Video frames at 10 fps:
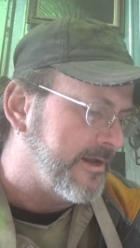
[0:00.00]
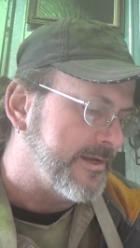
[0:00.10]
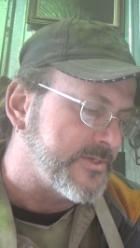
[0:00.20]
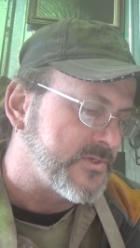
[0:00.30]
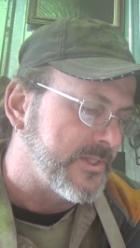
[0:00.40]
not
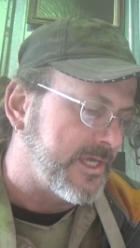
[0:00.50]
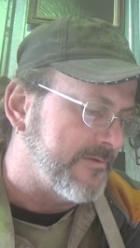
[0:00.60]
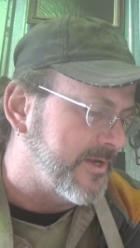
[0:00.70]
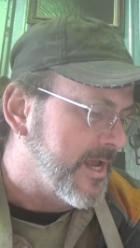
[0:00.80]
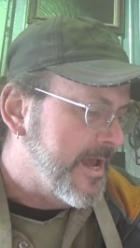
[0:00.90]
necessarily
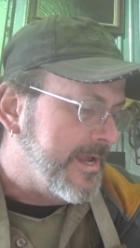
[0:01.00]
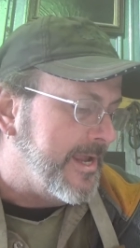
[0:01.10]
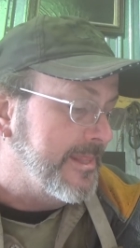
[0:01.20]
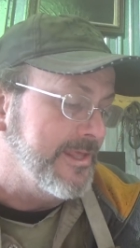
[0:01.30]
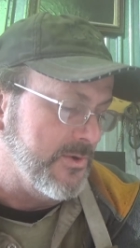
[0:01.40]
given
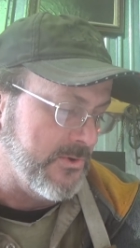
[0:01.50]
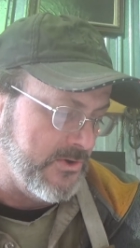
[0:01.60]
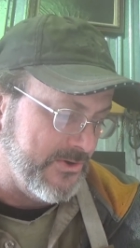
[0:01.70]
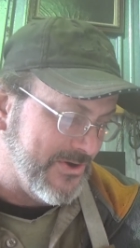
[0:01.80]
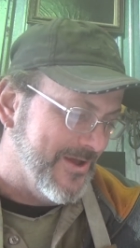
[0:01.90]
in the
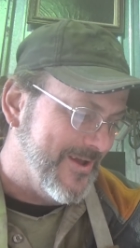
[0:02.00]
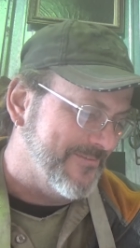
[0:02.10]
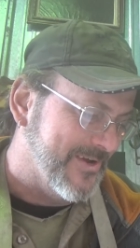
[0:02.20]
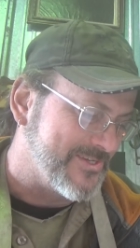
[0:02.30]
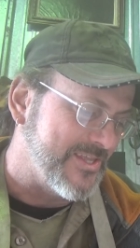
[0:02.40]
order in
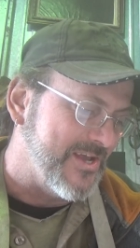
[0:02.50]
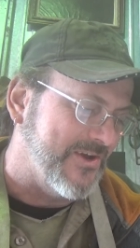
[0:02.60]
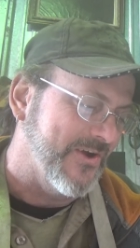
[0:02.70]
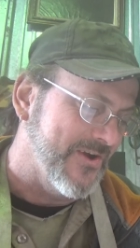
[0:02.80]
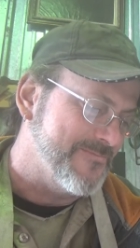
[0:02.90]
which they
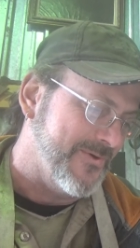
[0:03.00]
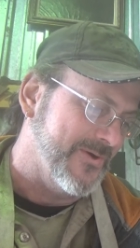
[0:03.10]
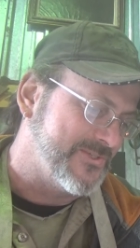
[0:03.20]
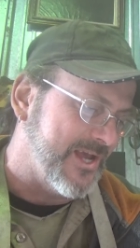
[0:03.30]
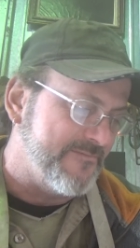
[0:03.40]
could
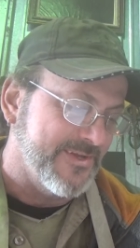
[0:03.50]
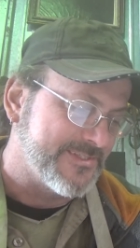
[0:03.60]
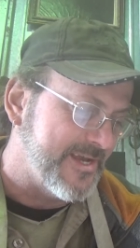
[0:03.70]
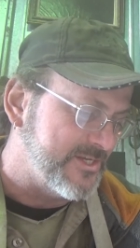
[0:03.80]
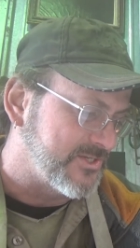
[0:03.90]
most
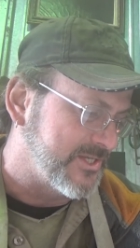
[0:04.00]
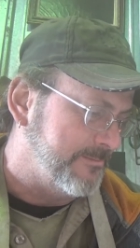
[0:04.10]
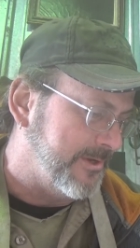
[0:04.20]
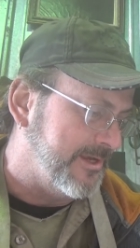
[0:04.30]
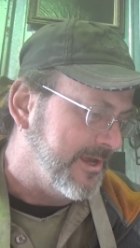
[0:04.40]
advantageously
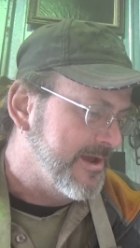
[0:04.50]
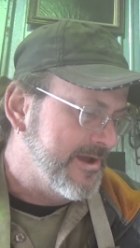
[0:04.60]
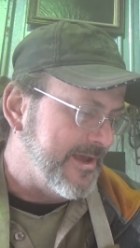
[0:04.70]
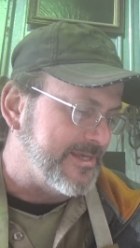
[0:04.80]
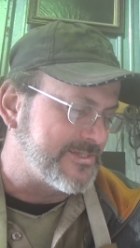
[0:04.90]
be
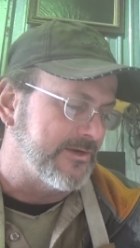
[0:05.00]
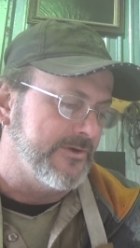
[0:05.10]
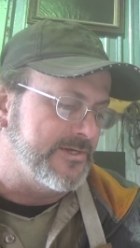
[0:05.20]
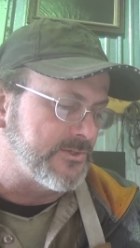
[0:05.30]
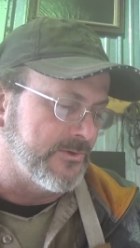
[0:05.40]
a
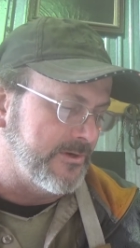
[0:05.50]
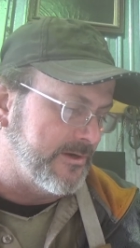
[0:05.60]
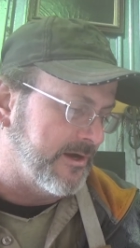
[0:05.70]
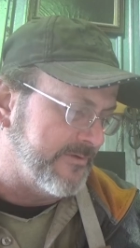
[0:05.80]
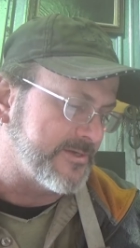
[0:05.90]
series
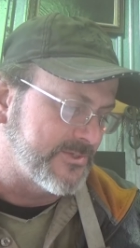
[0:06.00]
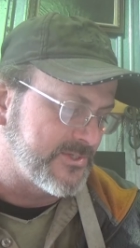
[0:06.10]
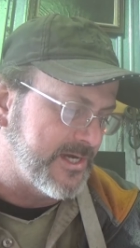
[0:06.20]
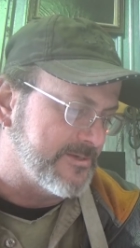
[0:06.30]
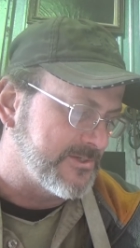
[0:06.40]
of
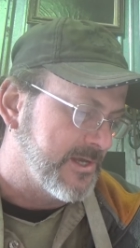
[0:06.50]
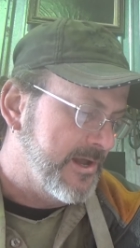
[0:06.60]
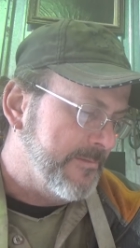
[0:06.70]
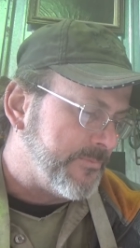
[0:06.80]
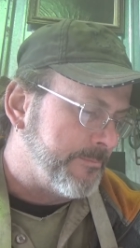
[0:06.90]
exercises,
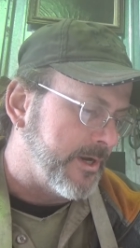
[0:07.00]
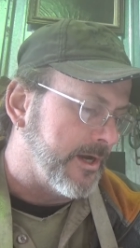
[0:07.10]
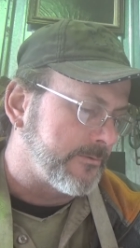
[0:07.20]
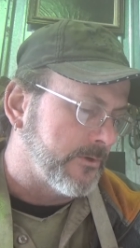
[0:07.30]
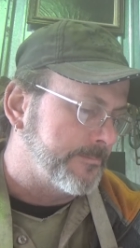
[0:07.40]
but
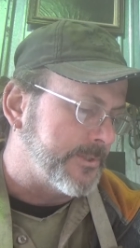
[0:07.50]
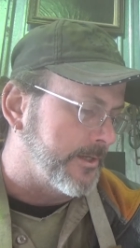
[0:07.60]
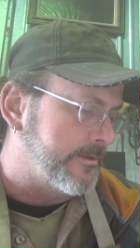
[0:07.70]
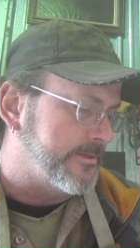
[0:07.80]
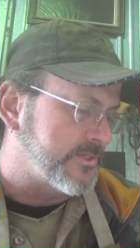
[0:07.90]
are grouped
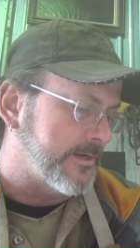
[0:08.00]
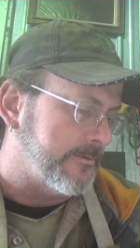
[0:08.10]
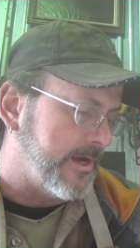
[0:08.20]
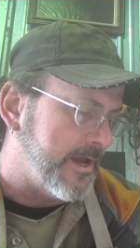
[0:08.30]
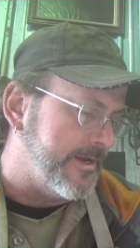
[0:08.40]
under the general
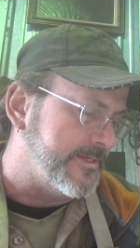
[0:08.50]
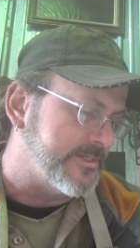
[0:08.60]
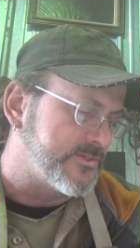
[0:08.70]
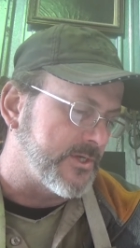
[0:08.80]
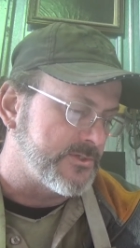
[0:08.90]
headings
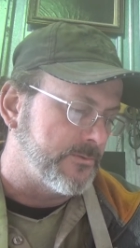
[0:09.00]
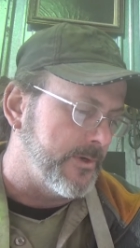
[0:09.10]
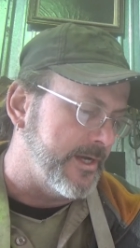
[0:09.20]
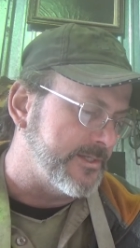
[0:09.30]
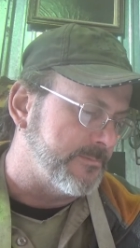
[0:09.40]
in such a
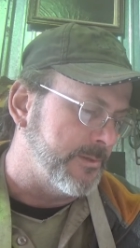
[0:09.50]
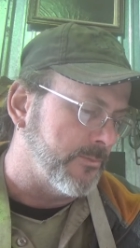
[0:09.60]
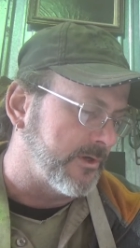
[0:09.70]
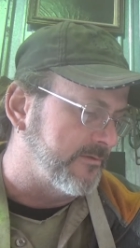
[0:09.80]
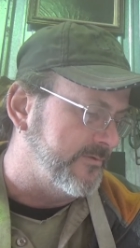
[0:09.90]
way to be
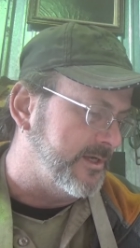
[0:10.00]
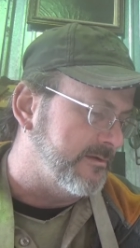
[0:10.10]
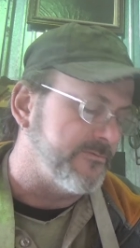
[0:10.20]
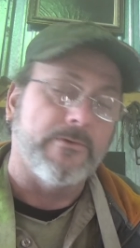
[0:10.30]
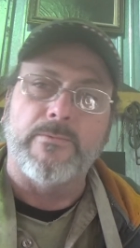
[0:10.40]
more
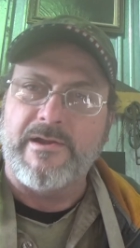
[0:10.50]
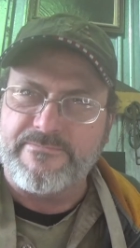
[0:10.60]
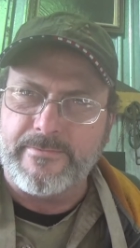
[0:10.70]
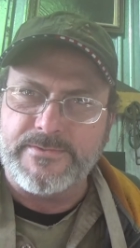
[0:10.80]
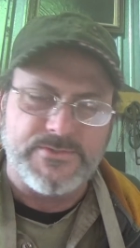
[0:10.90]
convenient for
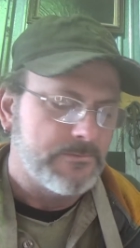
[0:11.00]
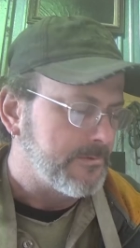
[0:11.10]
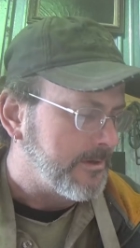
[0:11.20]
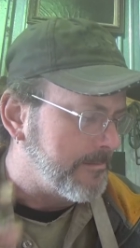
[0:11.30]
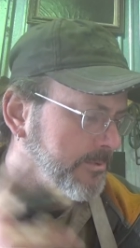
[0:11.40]
reference.
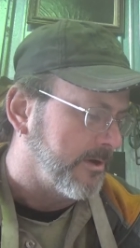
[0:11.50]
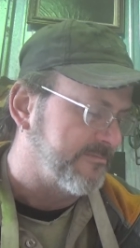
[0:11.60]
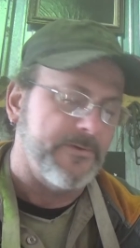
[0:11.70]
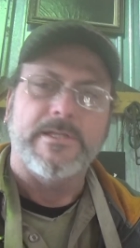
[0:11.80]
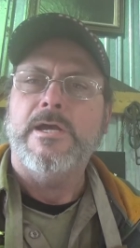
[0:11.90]
Right?
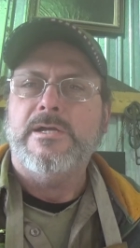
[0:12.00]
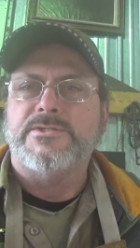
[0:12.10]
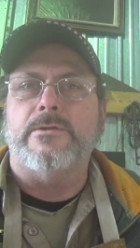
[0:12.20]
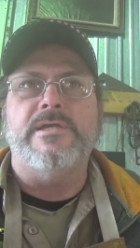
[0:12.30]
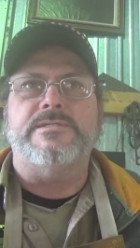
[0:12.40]
Perfect.
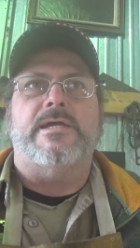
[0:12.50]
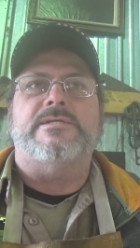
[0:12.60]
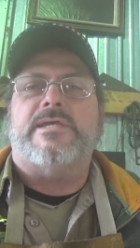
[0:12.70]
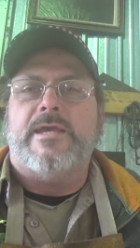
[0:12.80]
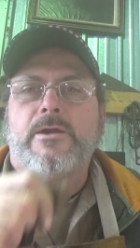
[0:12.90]
So he's not going to
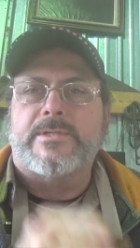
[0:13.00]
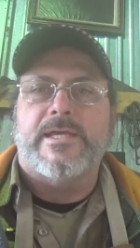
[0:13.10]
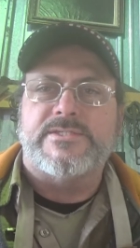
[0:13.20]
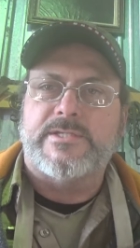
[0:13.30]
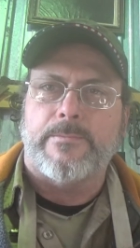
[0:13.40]
say,
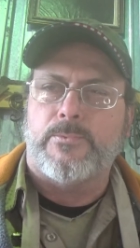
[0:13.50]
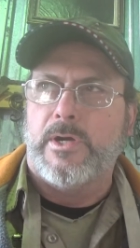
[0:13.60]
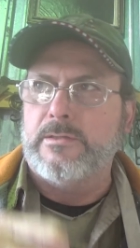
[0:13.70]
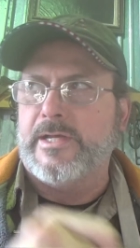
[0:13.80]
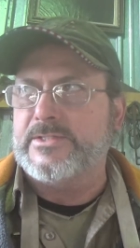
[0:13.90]
okay, step
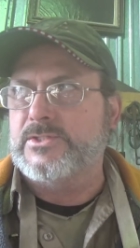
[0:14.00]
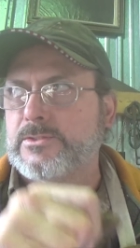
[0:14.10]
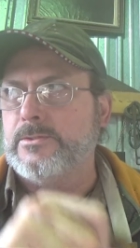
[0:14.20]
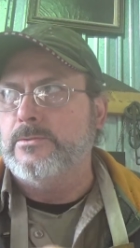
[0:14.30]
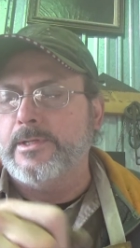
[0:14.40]
one, let's
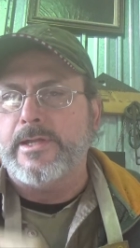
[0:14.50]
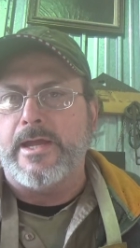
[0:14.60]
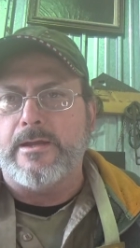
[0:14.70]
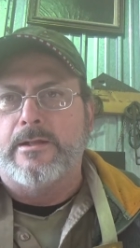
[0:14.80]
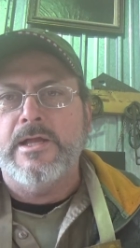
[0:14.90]
do a
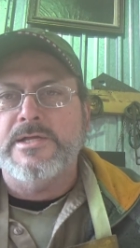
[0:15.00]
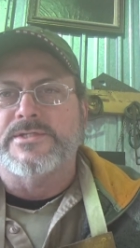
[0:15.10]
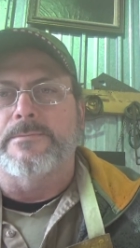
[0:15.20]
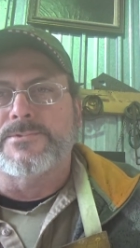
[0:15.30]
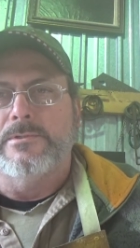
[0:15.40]
nail.
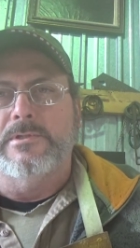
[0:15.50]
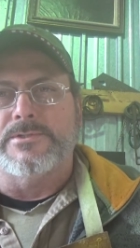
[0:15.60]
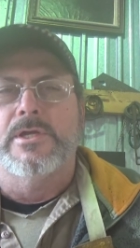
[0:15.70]
Step two,